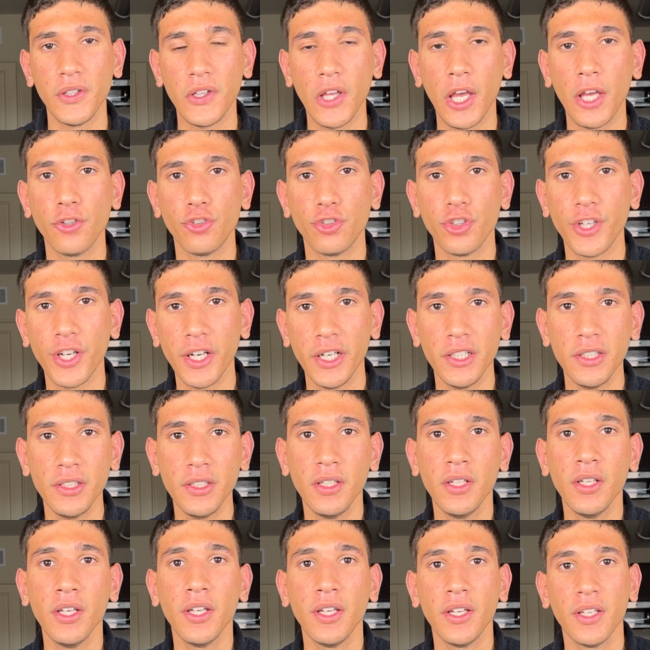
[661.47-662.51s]

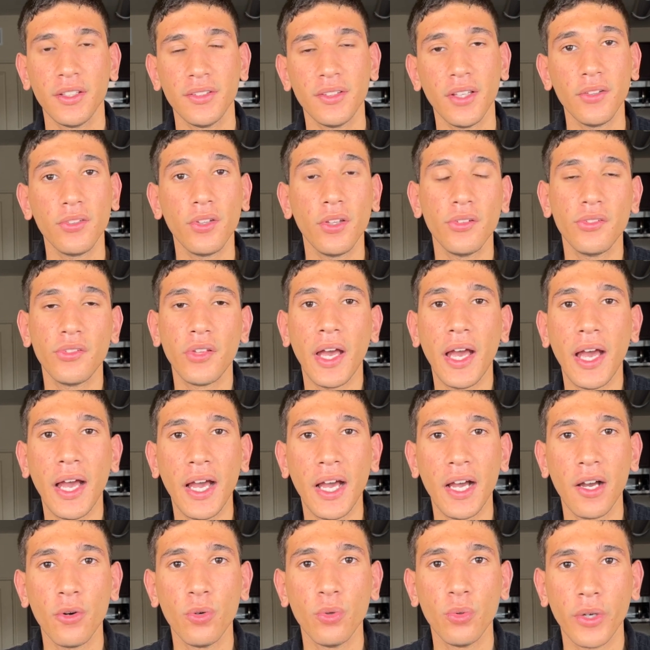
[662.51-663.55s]
AGL this is
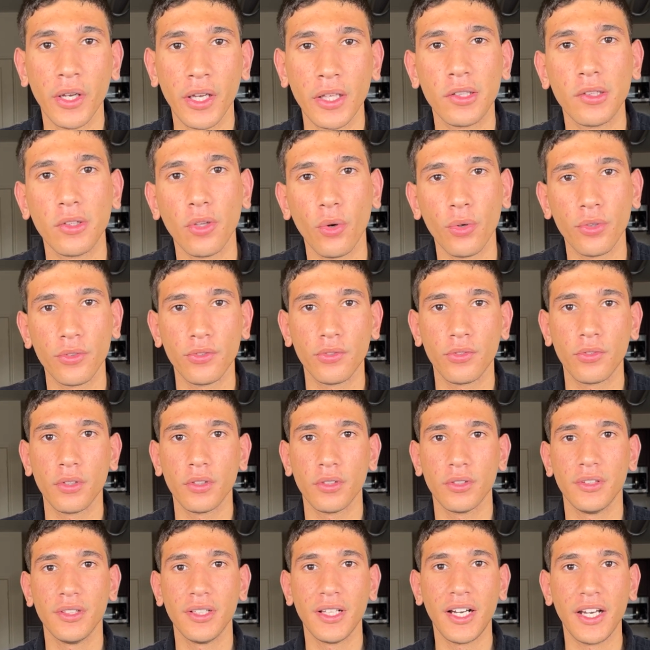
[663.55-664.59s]
how it looks
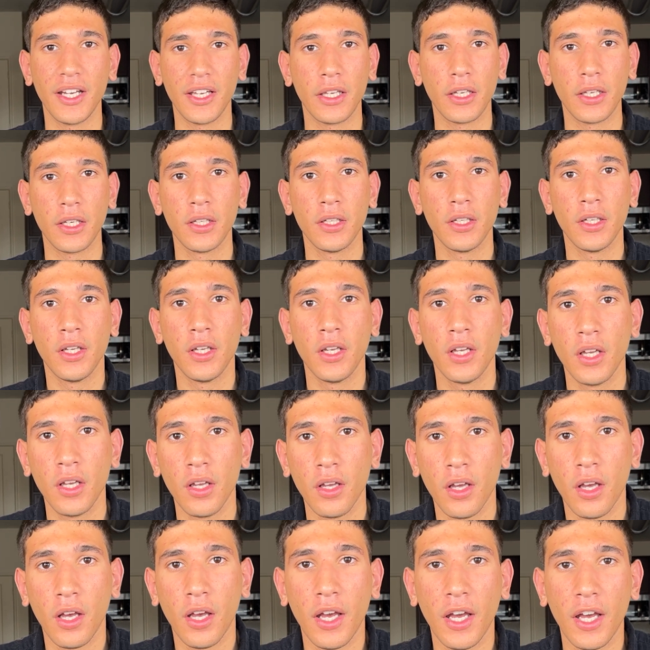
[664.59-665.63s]
like.
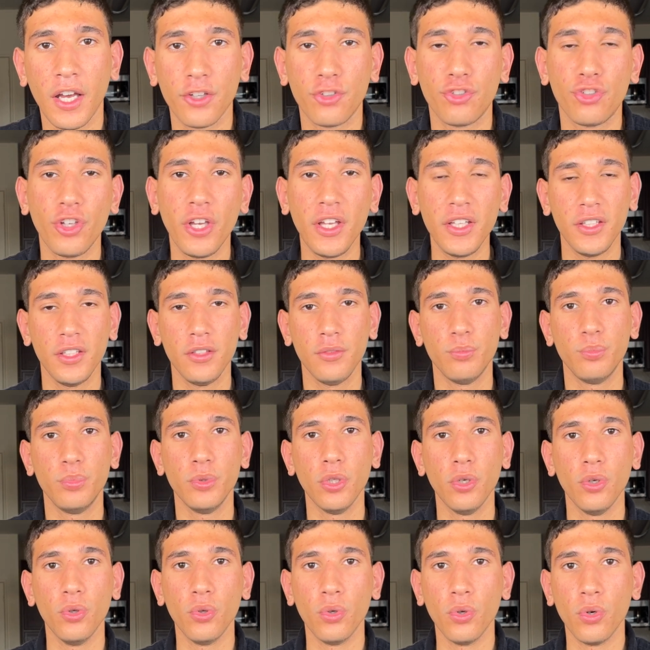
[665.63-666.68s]
Uh, shaded
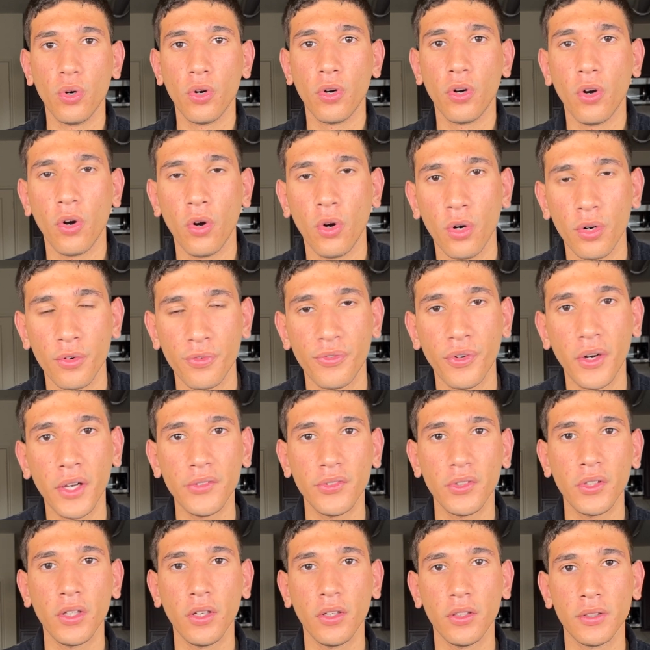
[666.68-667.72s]
blue or
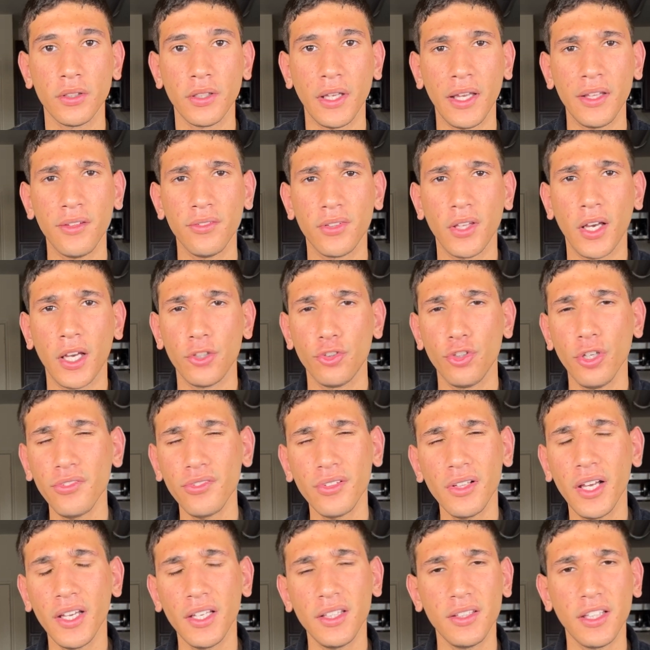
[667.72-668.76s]
fuzzy on the inside just
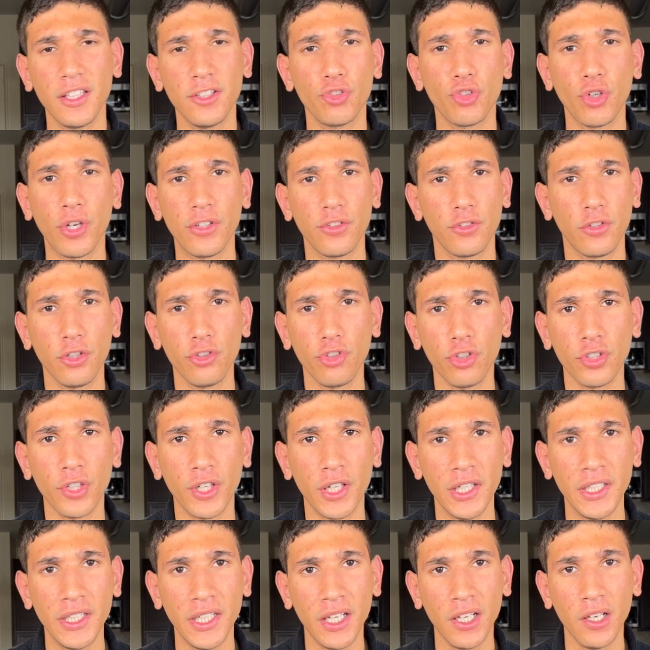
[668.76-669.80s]
like the transition
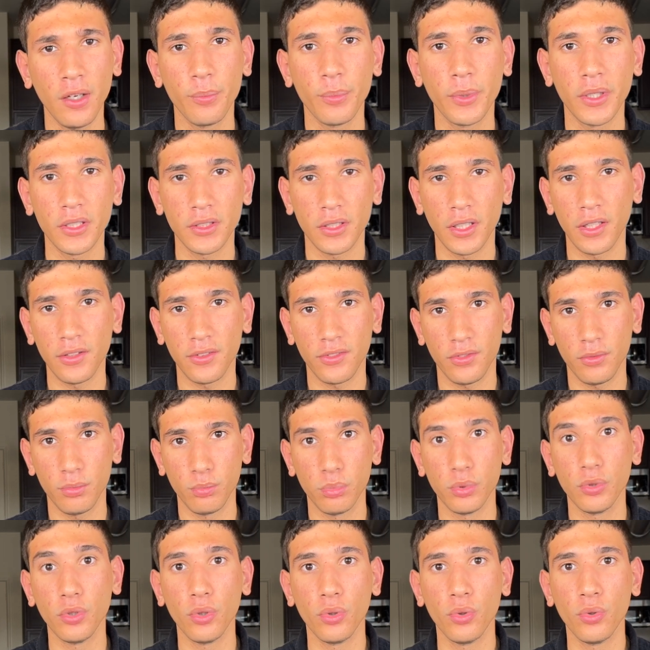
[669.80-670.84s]
area but it's
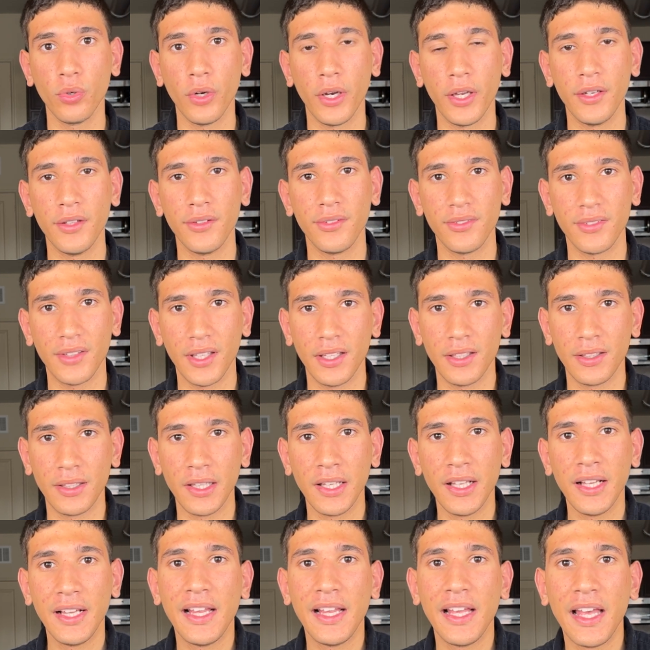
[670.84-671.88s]
blue instead
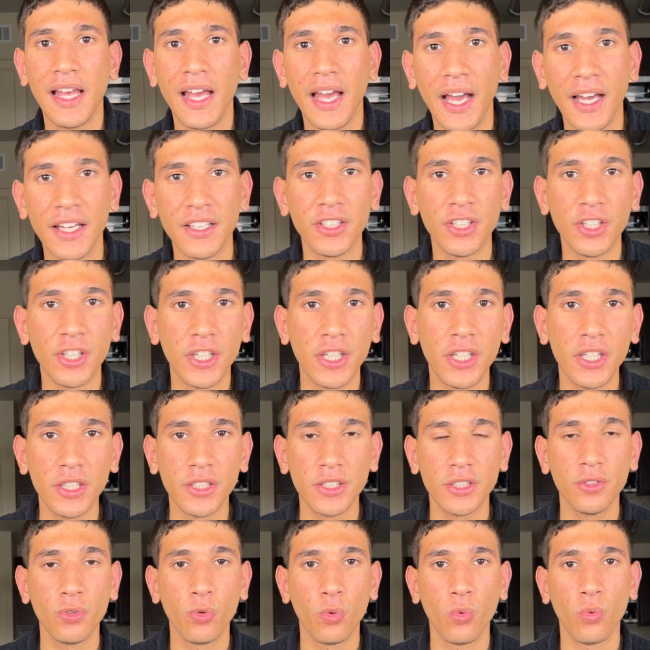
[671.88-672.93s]
and
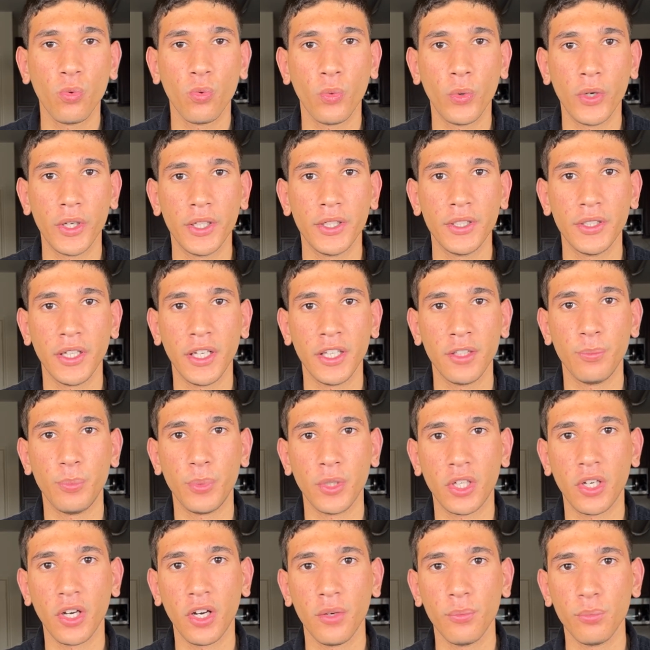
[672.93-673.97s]
here where it
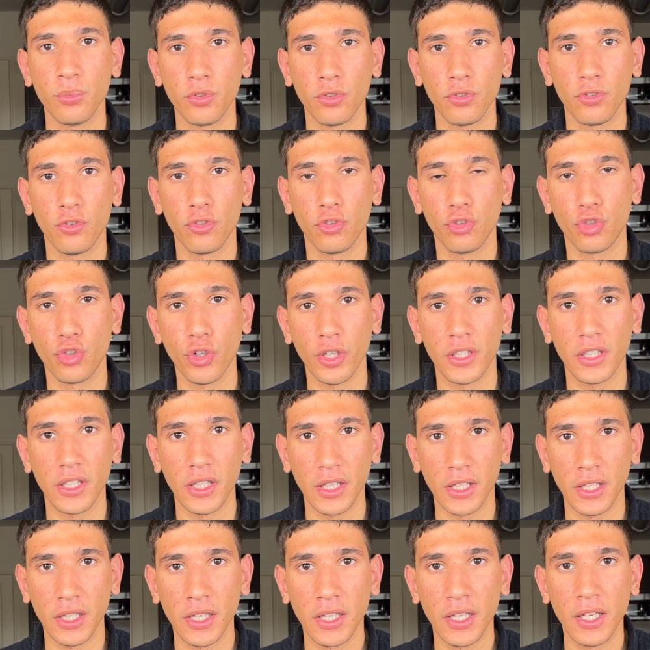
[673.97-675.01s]
becomes
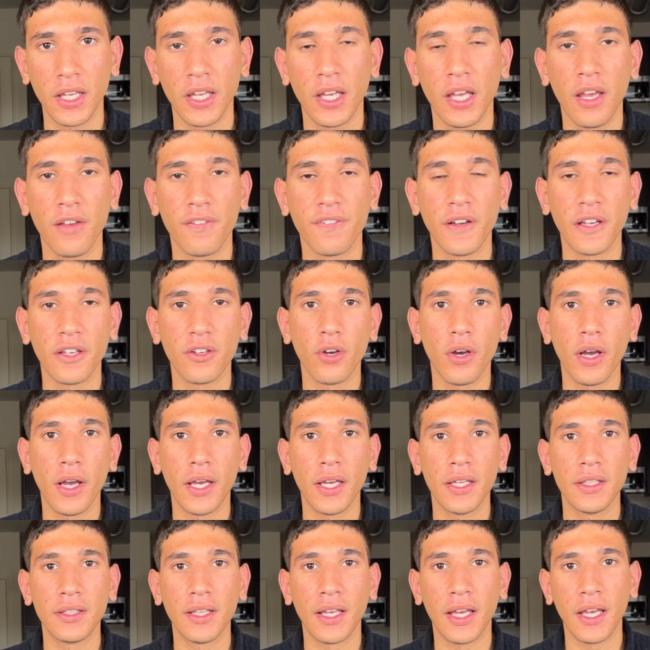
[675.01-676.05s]
tricky if I go
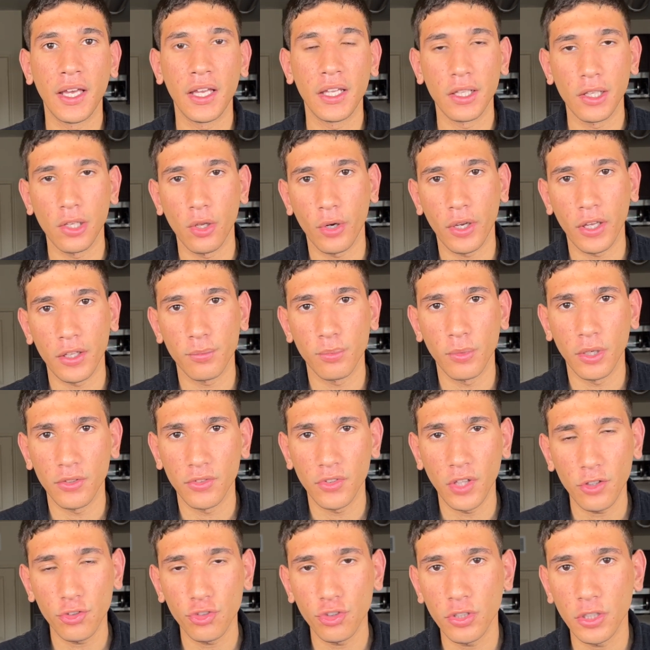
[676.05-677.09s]
ahead and look at my
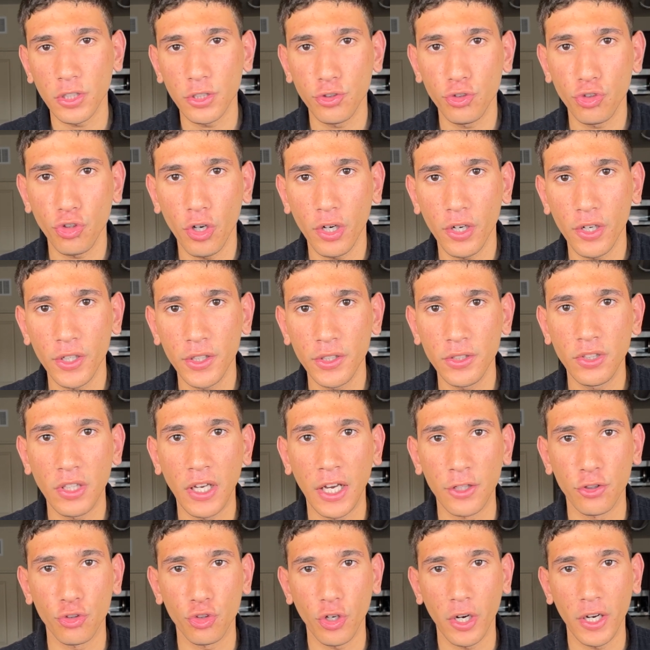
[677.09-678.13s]
sectional chart
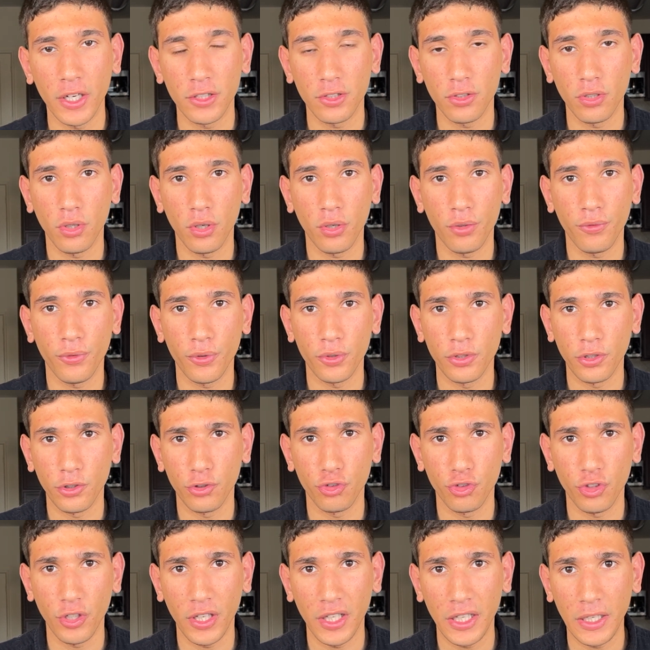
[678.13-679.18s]
I try to look for this
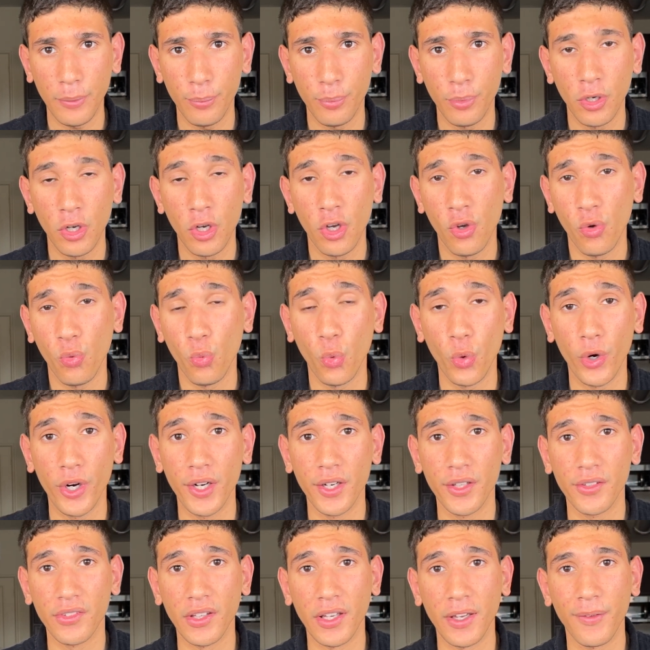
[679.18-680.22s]
shape where
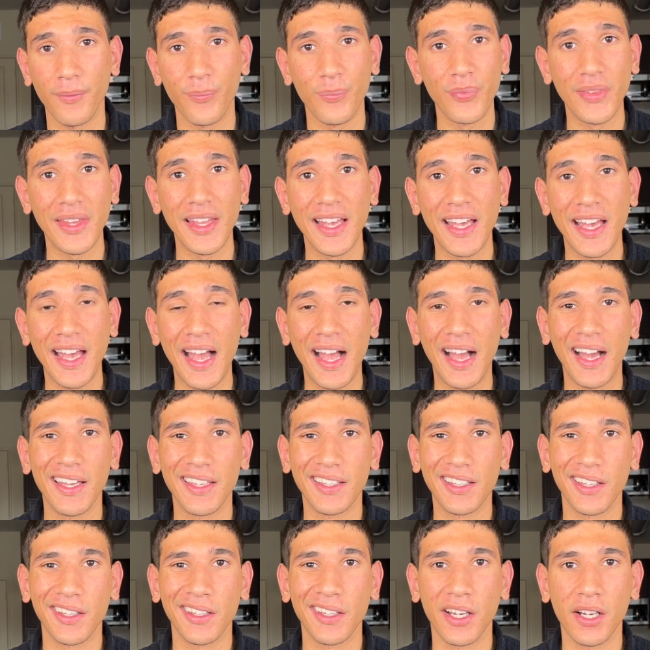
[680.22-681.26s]
is it I
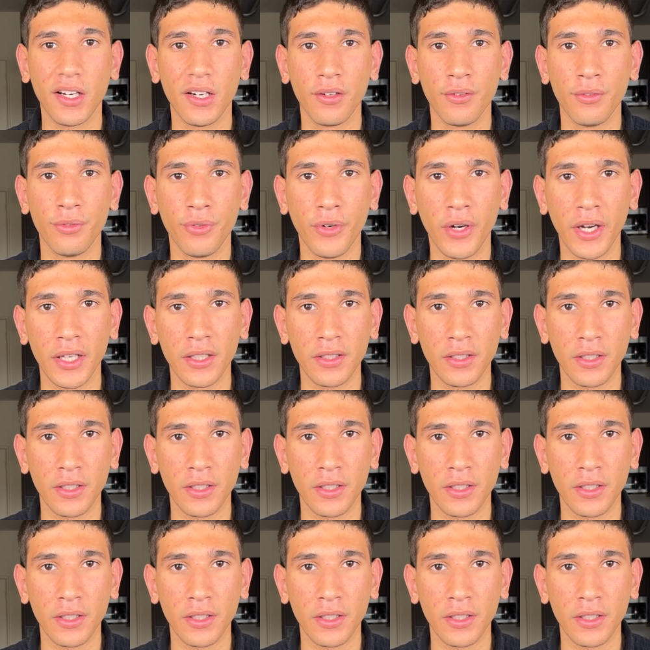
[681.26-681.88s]
cannot find